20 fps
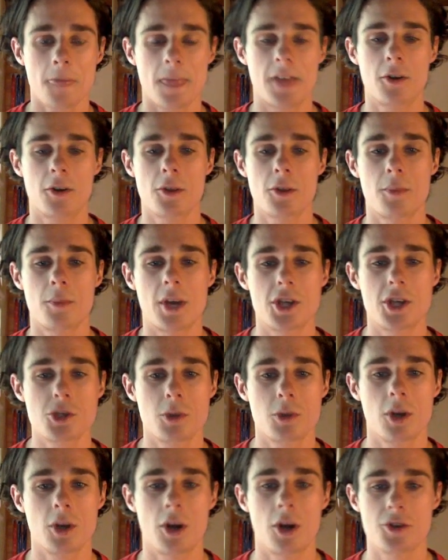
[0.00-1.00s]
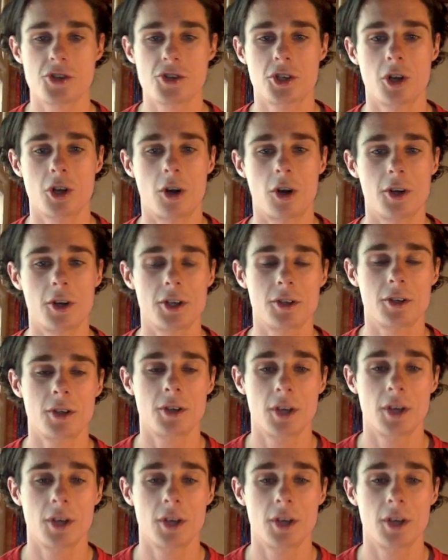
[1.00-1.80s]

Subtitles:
And on the bench, we got DeConning.